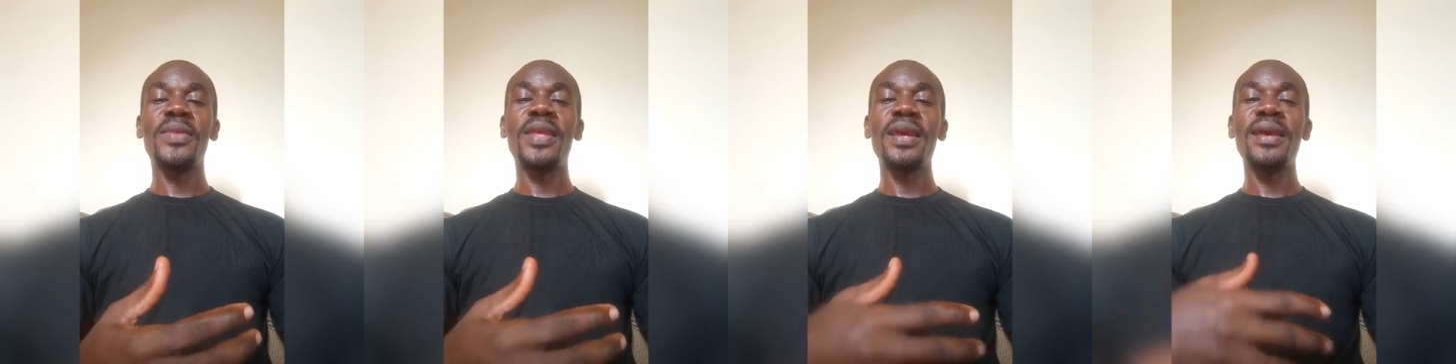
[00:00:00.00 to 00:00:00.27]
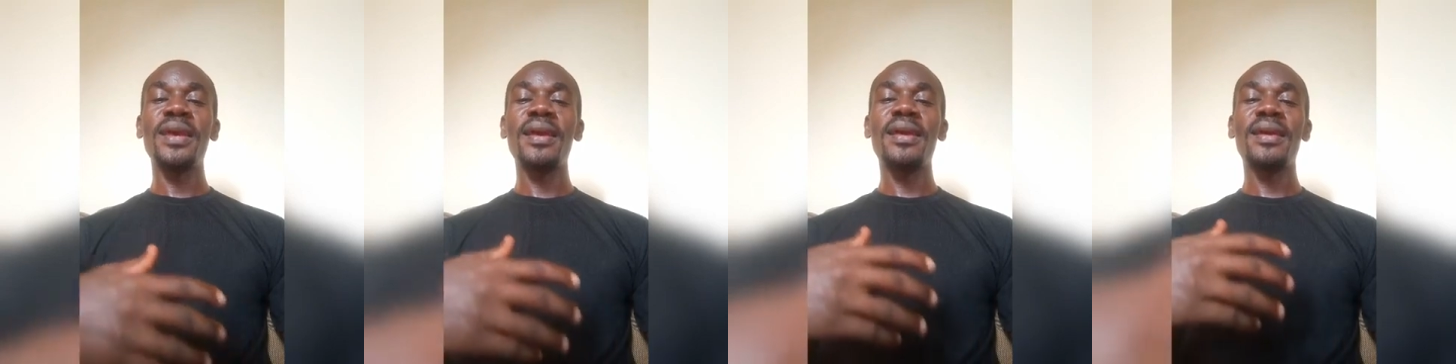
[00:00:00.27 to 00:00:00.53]

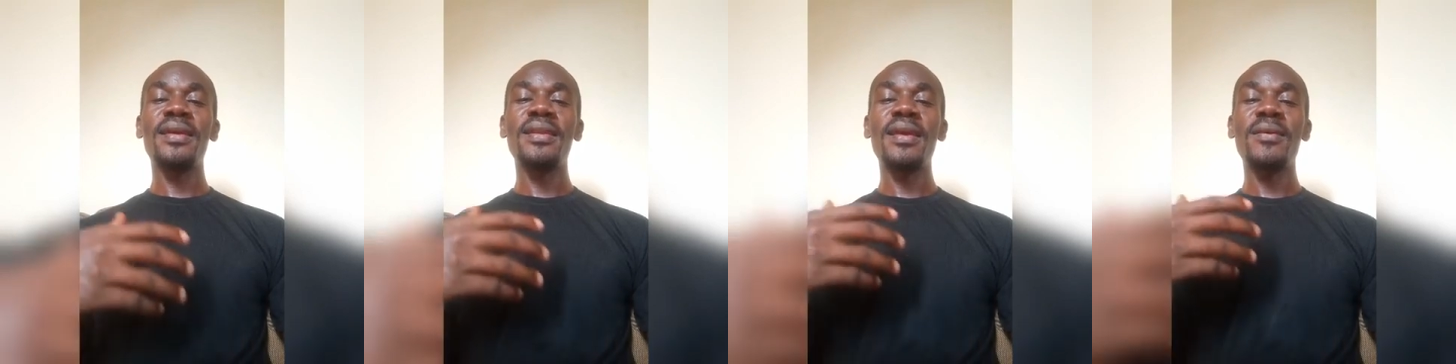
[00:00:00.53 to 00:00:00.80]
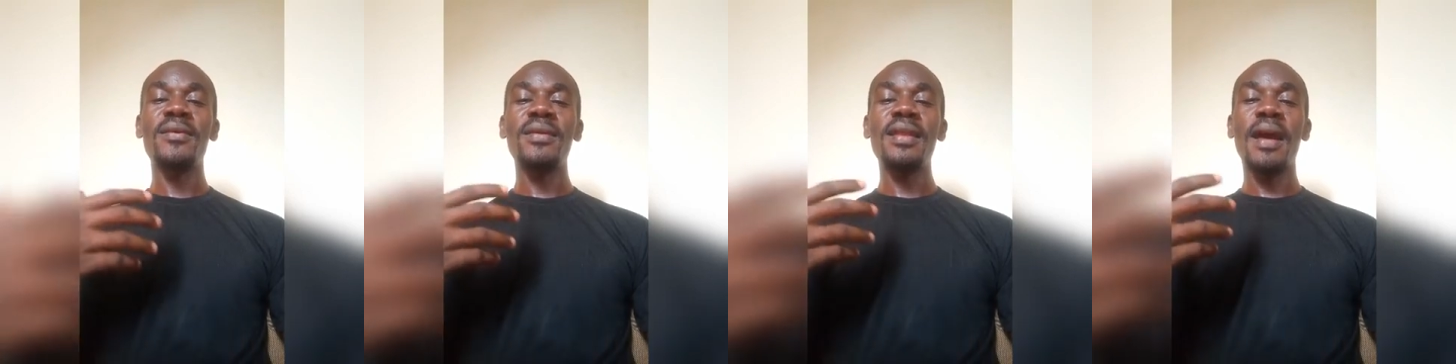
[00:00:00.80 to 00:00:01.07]

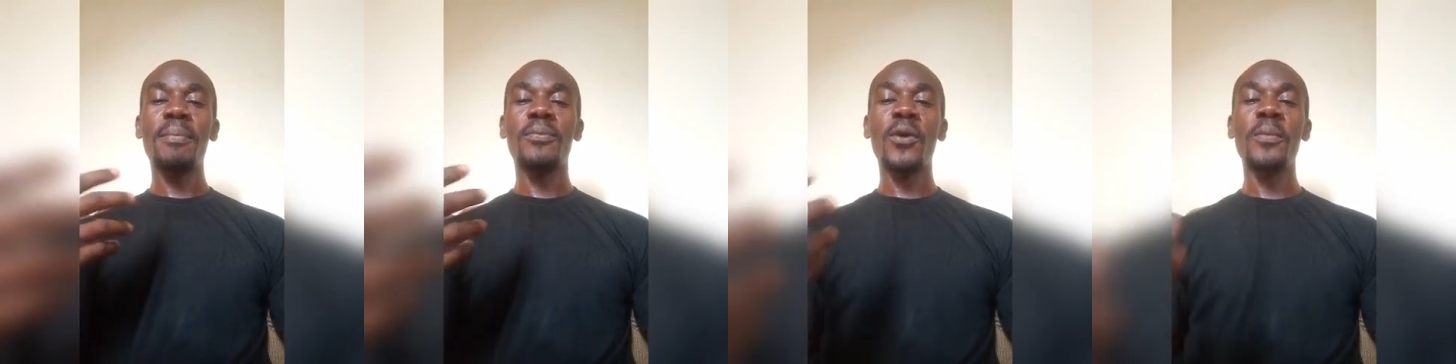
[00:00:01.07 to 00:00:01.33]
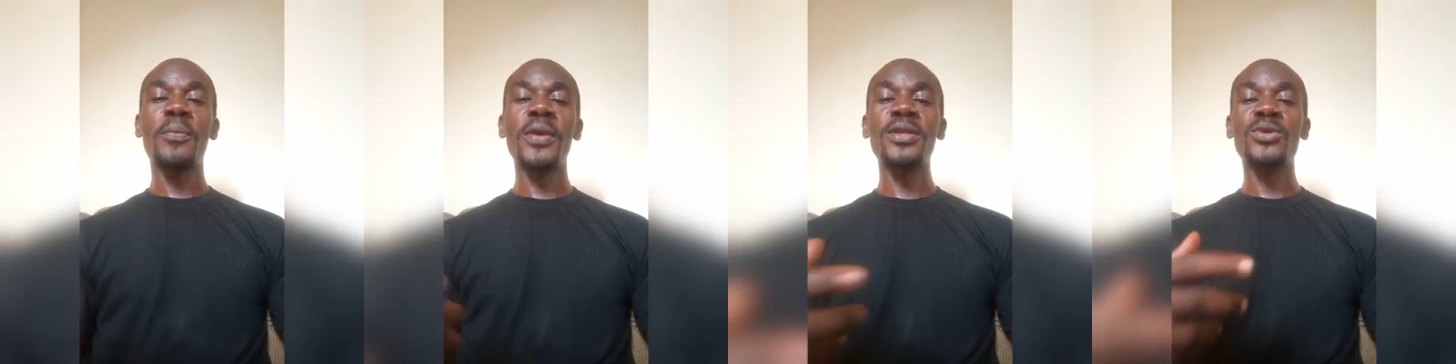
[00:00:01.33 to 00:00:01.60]
the
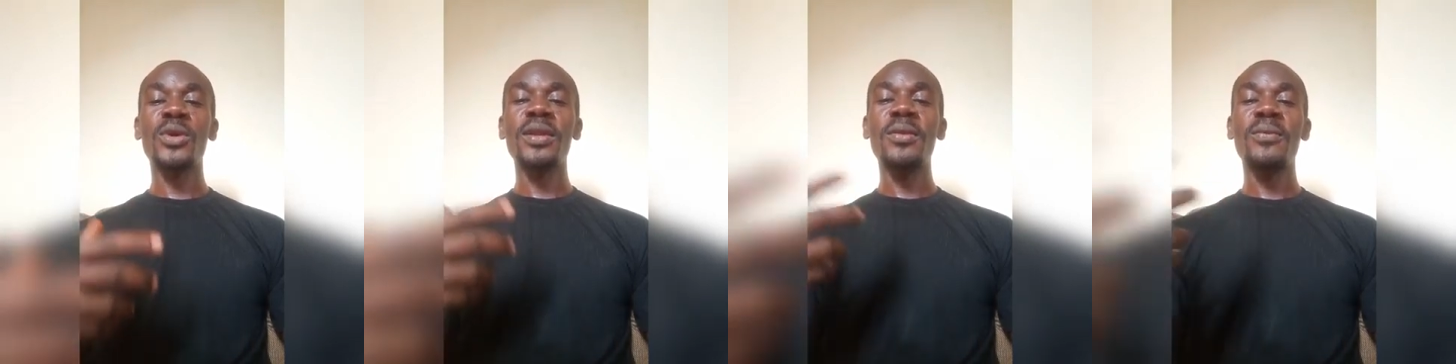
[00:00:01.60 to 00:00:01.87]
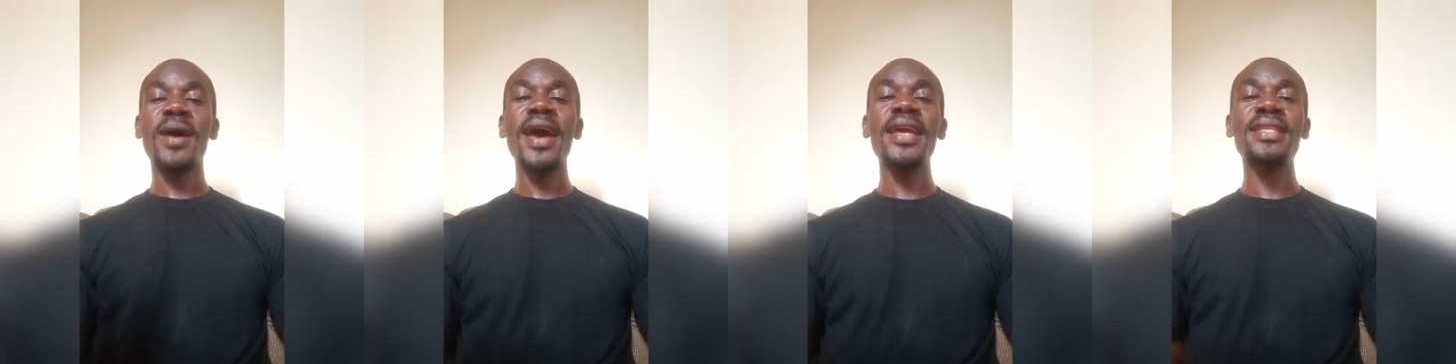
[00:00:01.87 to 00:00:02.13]
appropriate or the
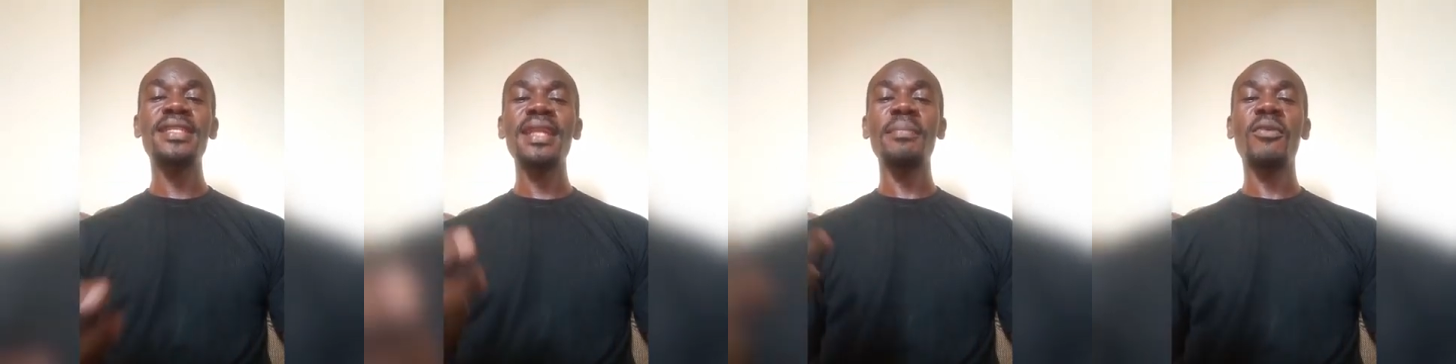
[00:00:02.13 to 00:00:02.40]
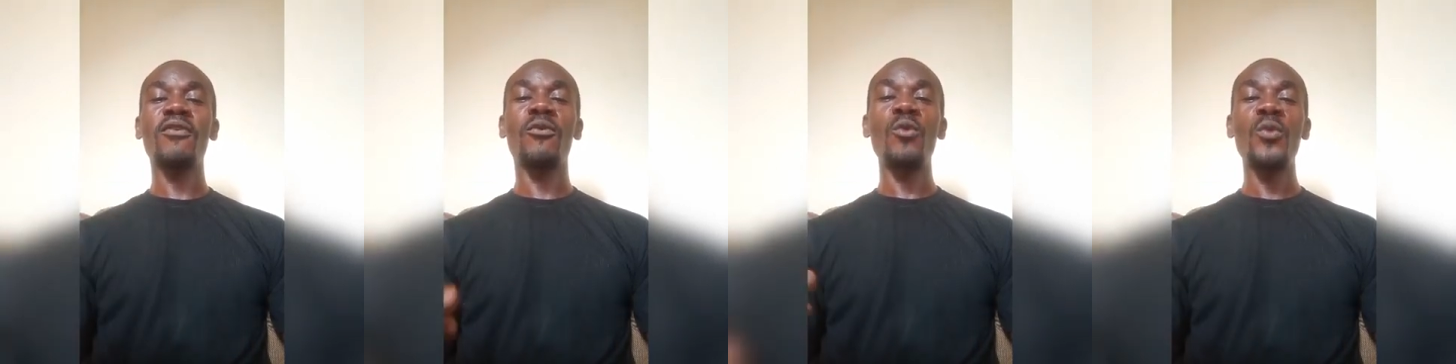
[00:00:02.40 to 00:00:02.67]
right
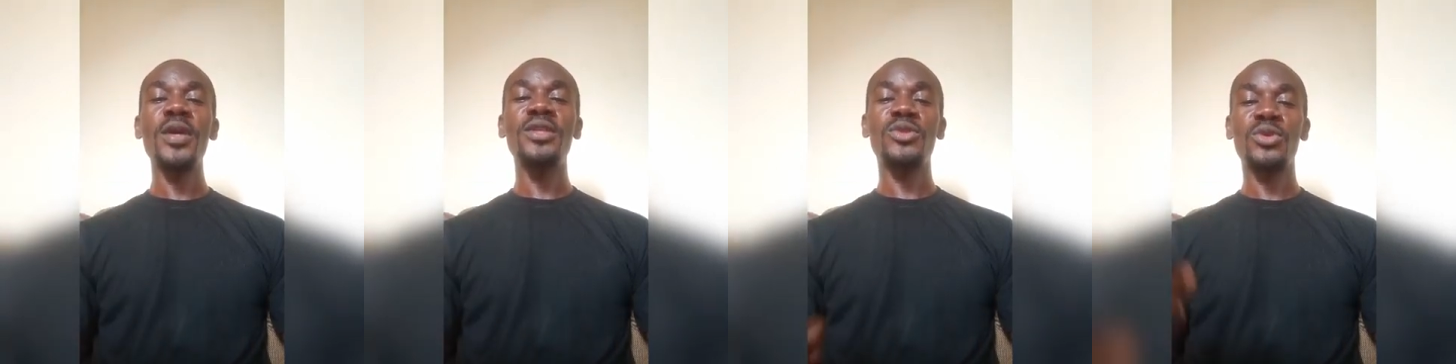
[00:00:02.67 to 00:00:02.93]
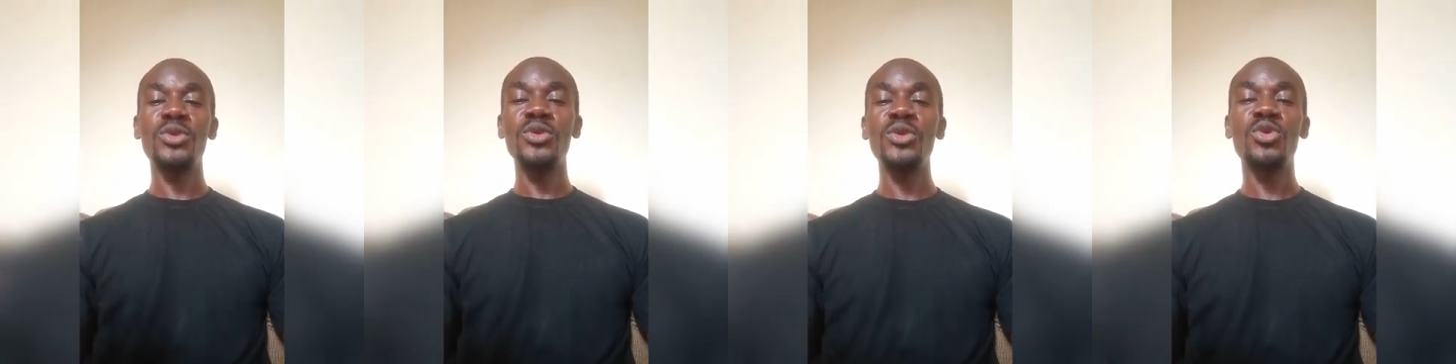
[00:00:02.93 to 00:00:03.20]
number of weeks
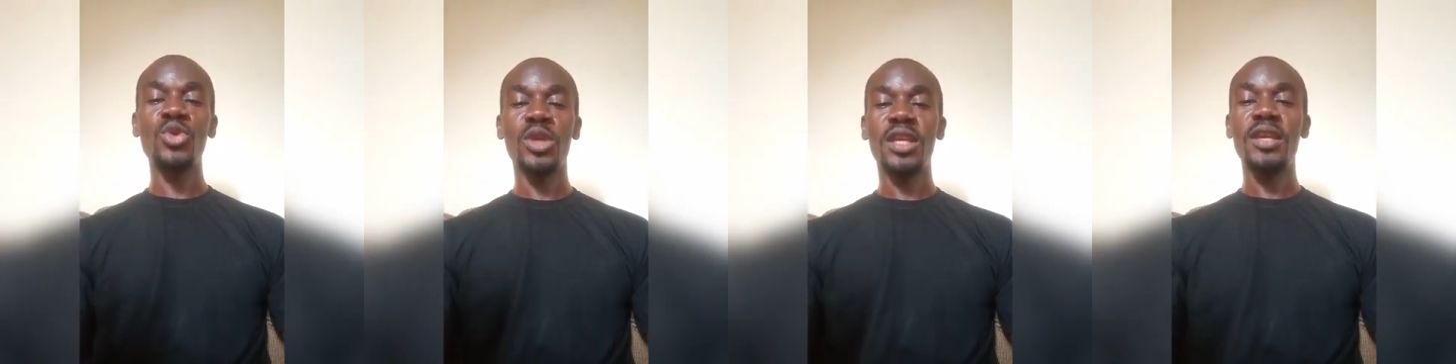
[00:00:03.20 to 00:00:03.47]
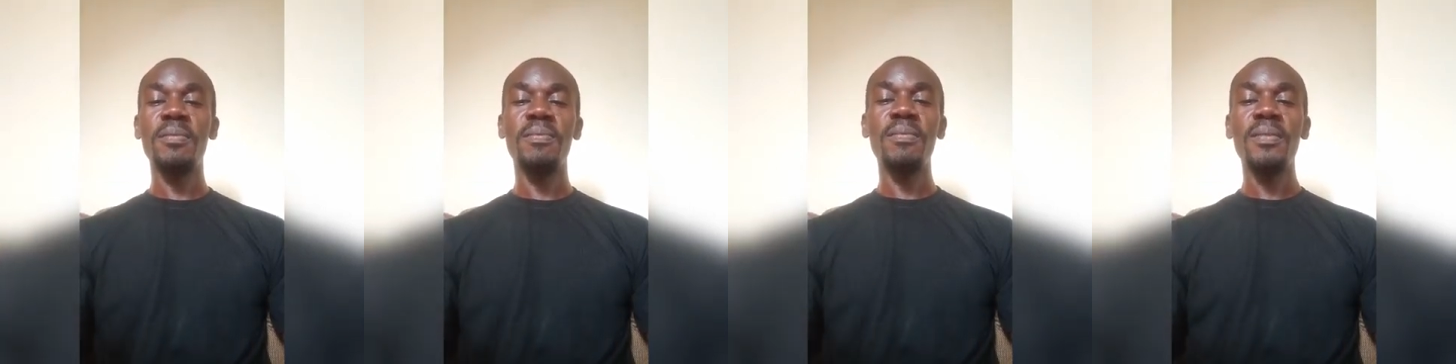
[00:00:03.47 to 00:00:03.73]
to use to
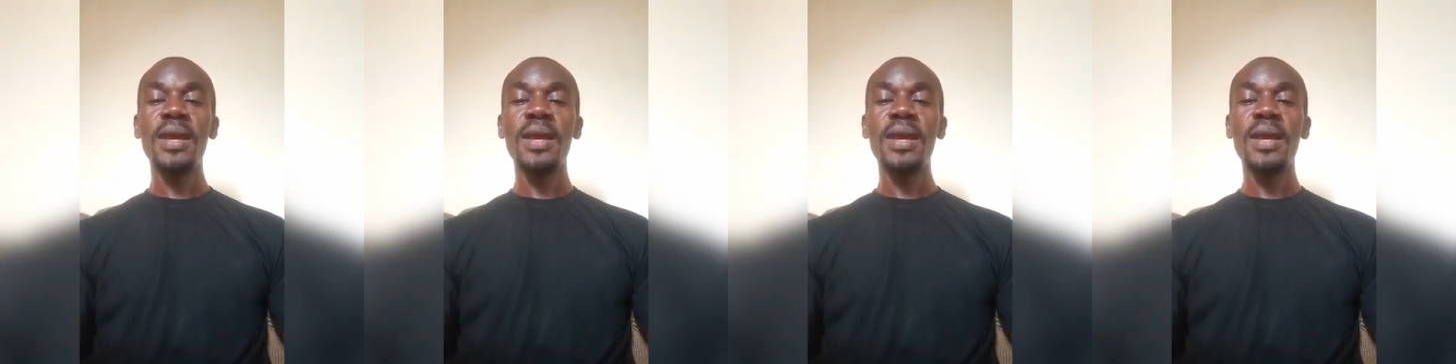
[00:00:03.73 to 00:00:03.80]
keep